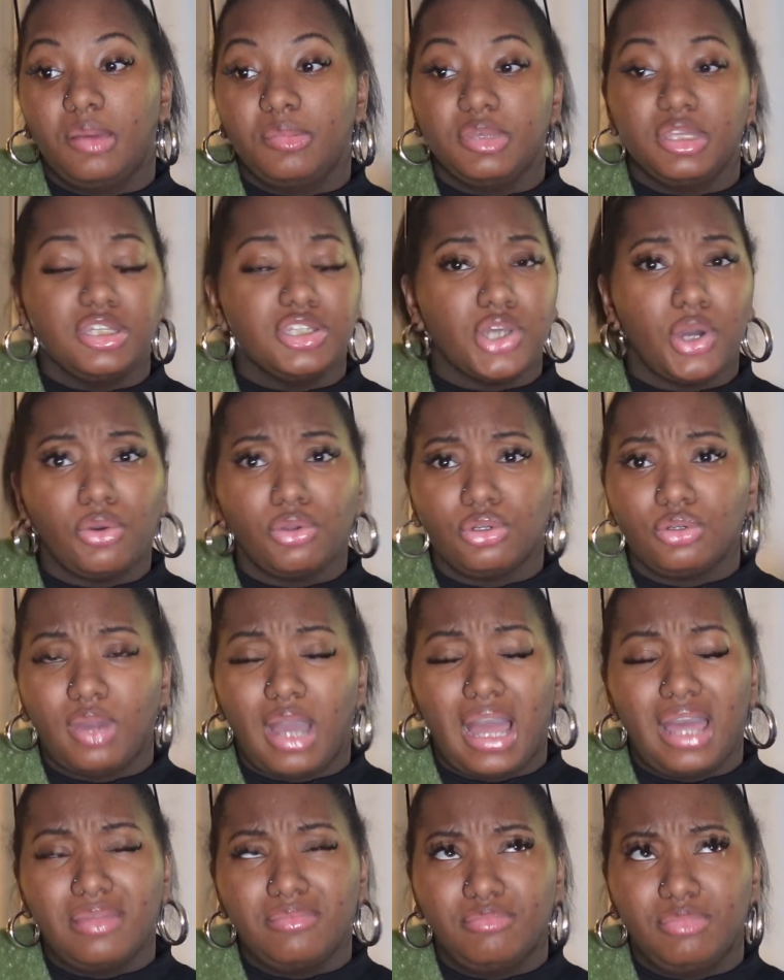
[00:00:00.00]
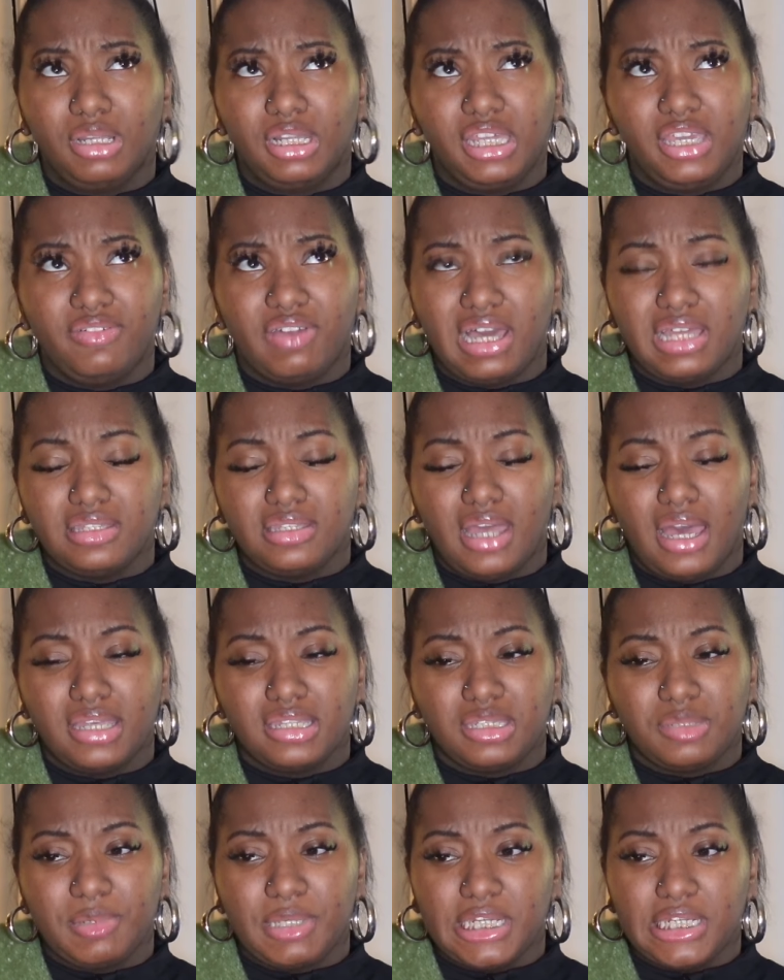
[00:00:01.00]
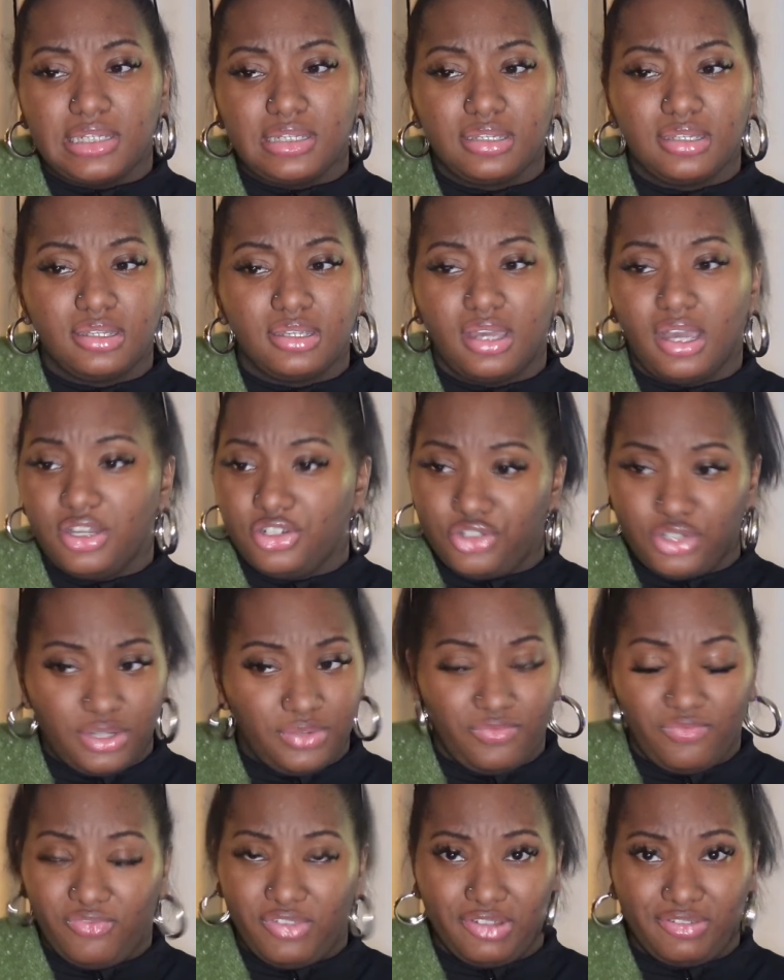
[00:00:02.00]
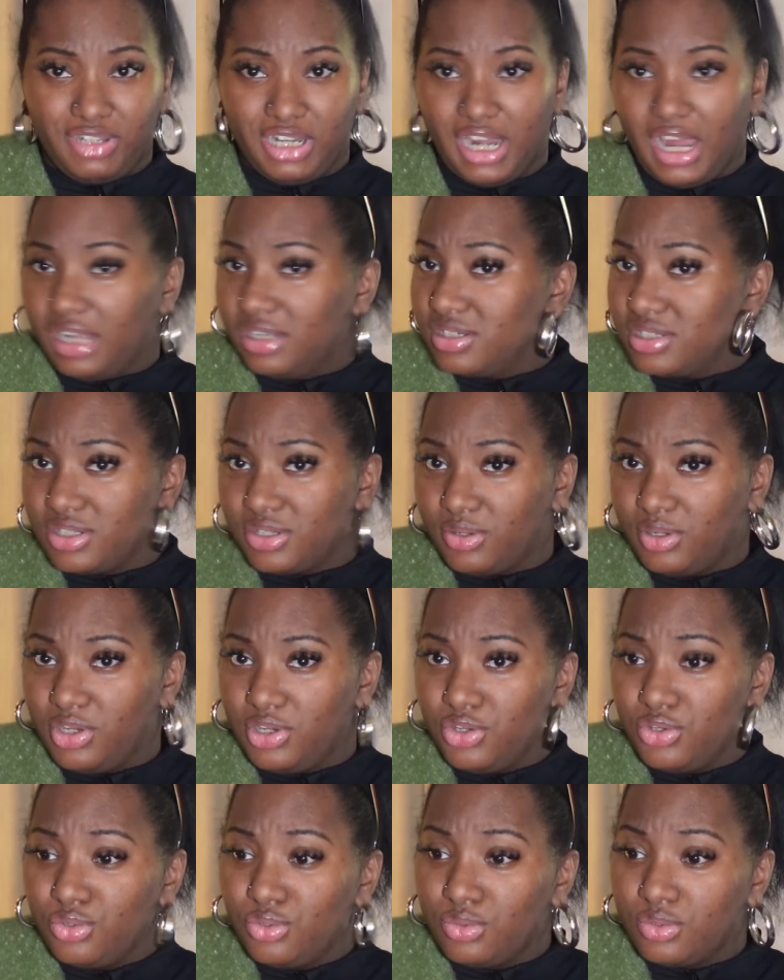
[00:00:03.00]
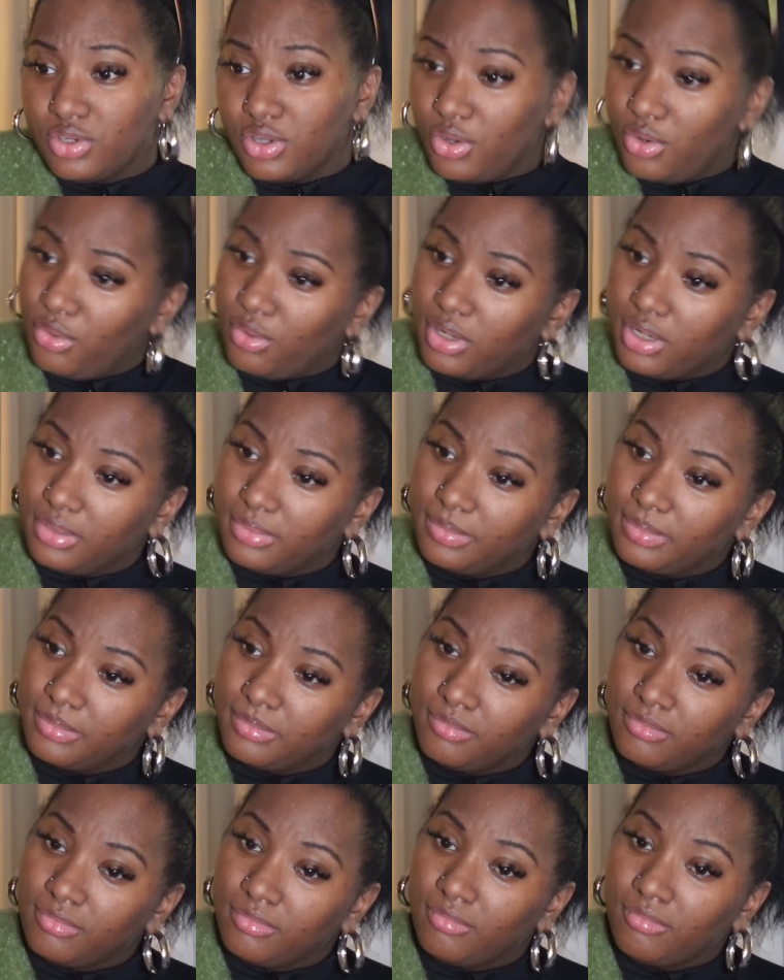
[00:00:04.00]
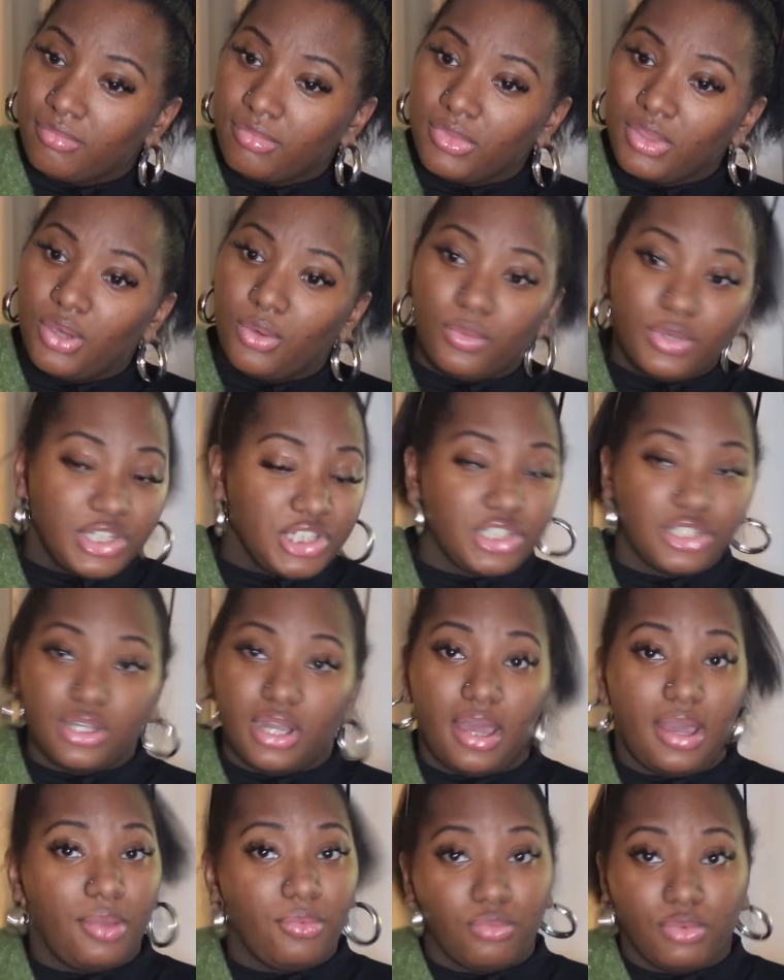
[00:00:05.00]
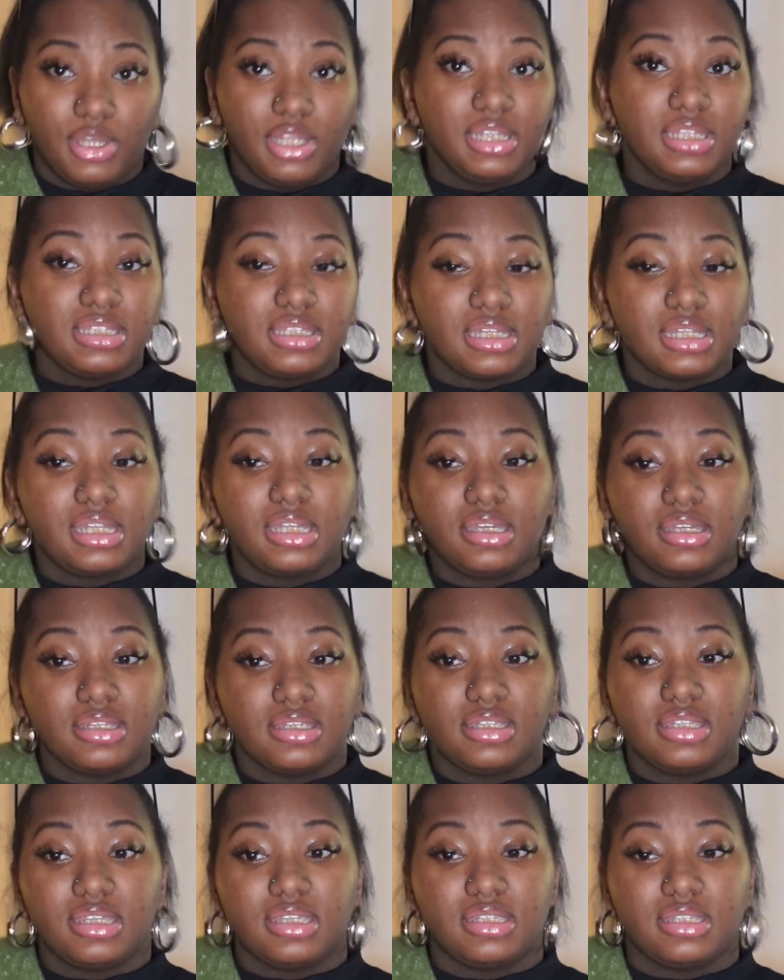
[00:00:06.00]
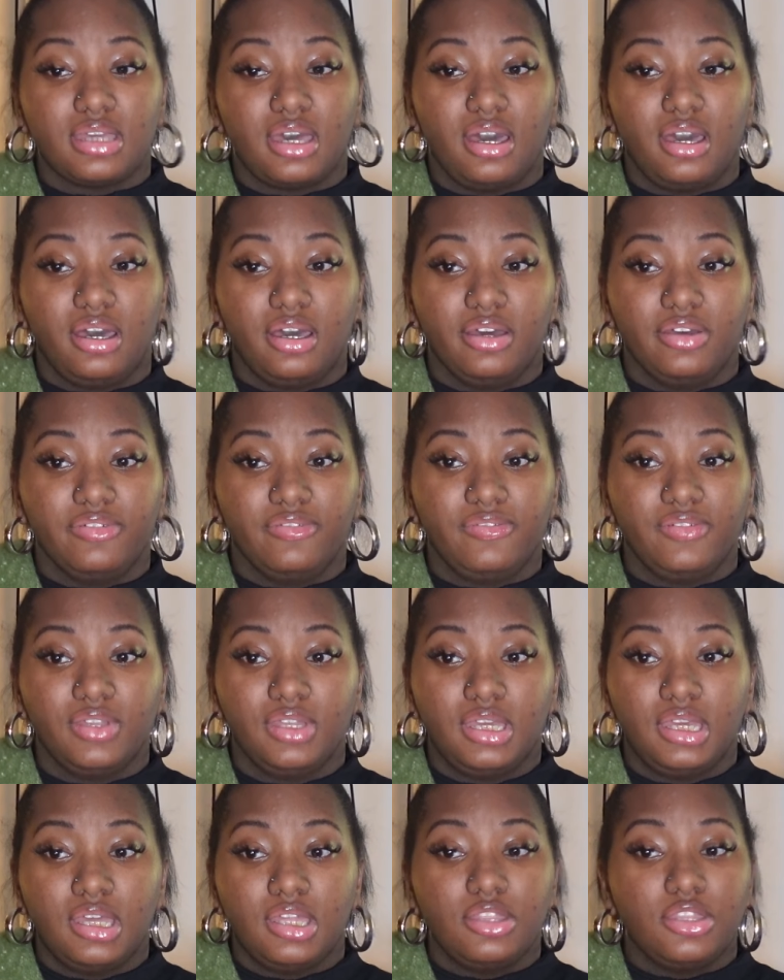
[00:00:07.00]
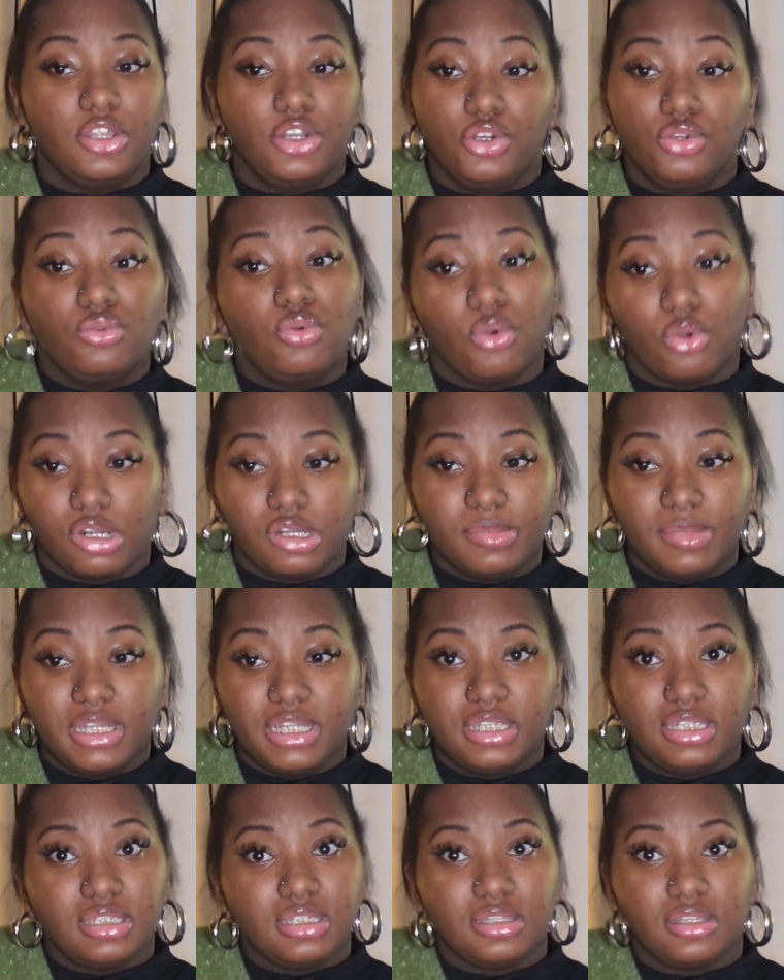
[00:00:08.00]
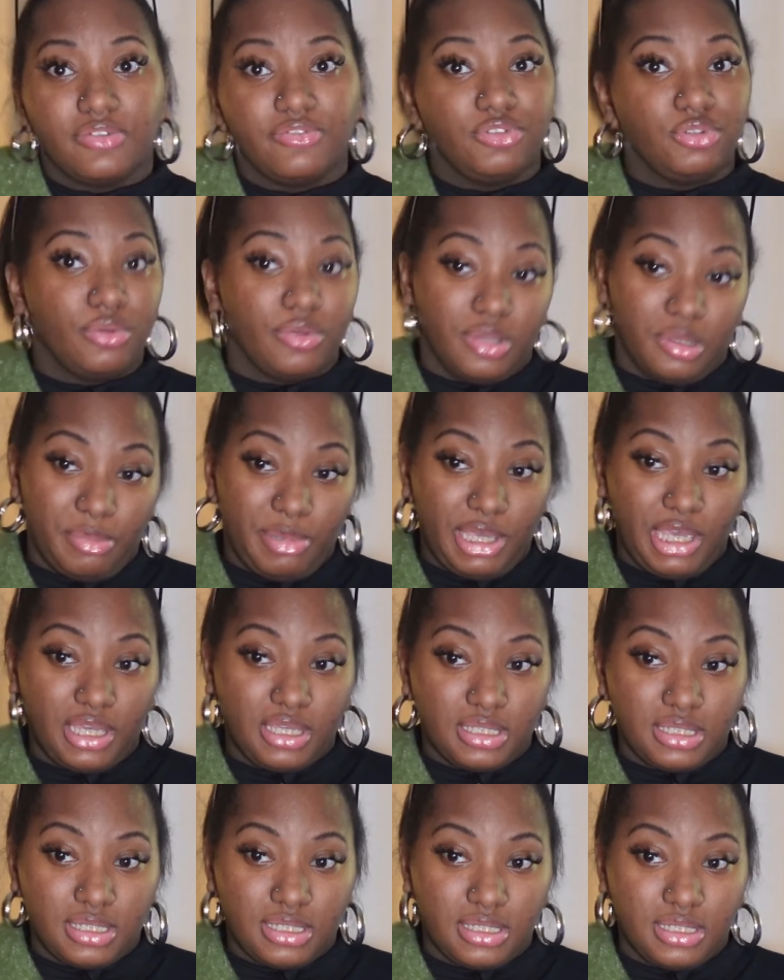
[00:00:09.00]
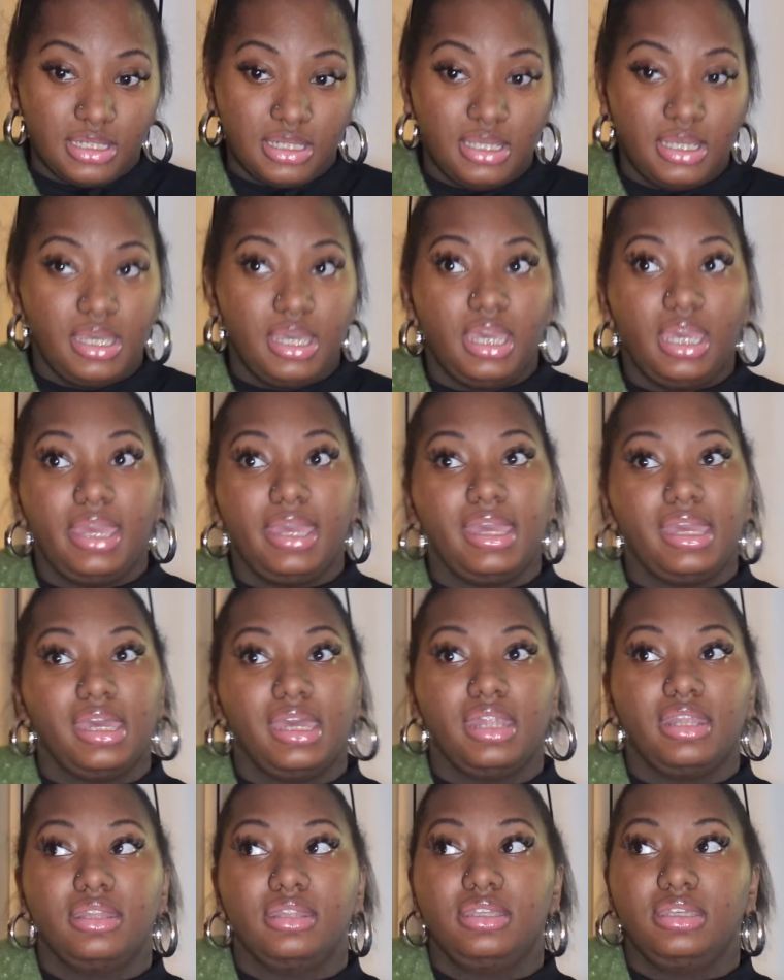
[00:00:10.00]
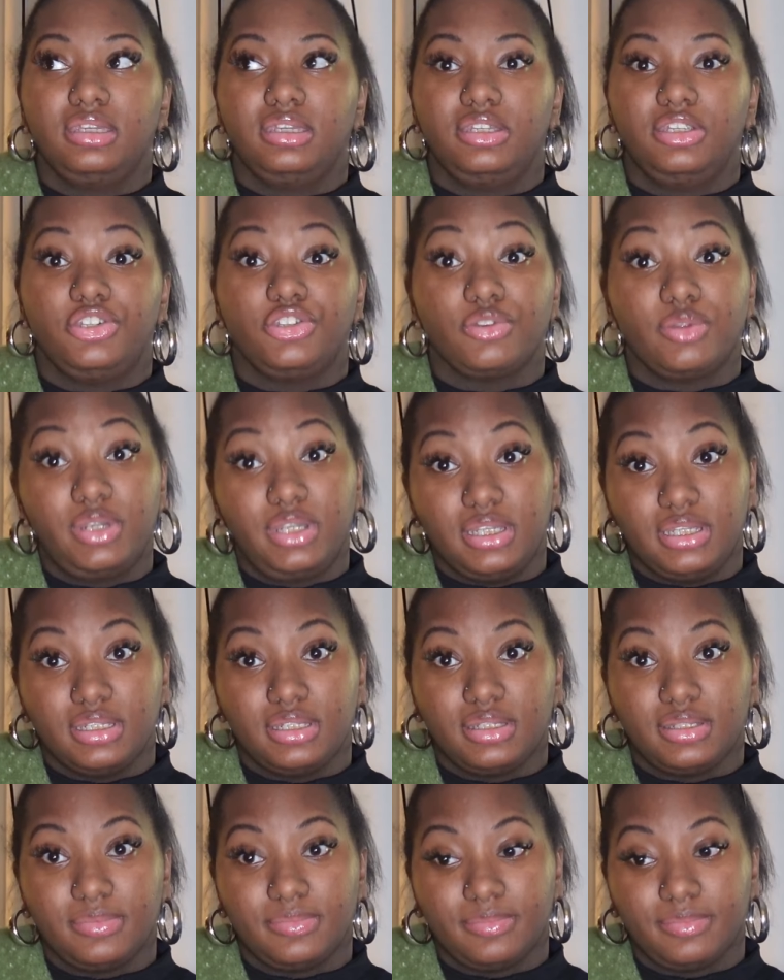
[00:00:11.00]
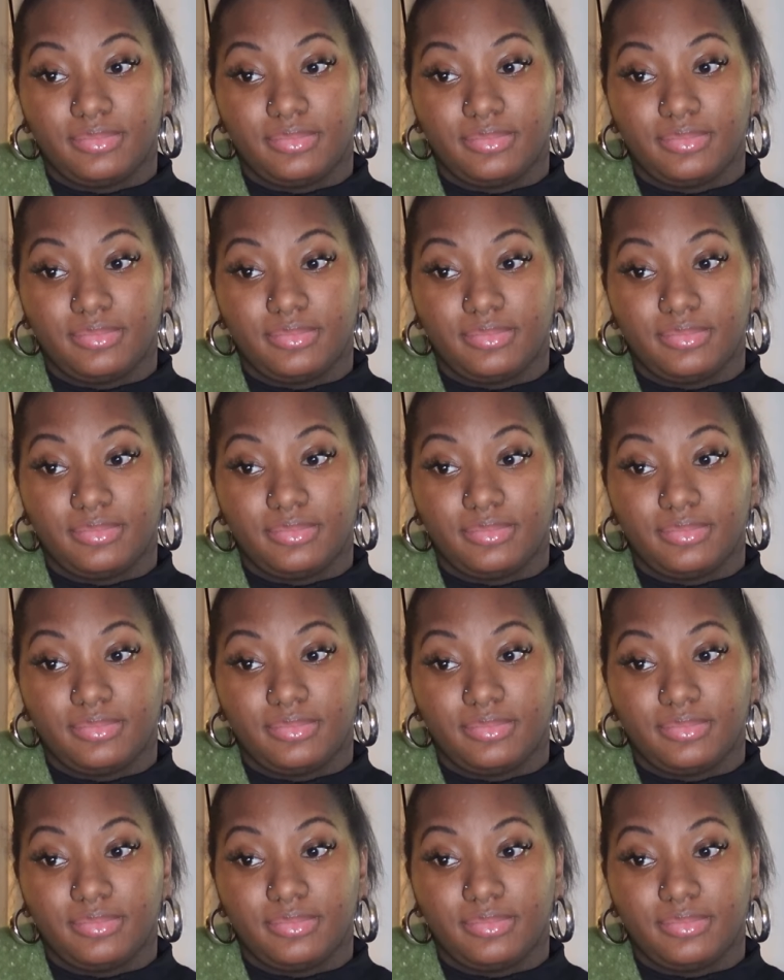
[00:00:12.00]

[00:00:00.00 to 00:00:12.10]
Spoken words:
In total, I believe I spent $150 on new decor, which realistically consists of the new ornaments, a few of the picks, and the trees.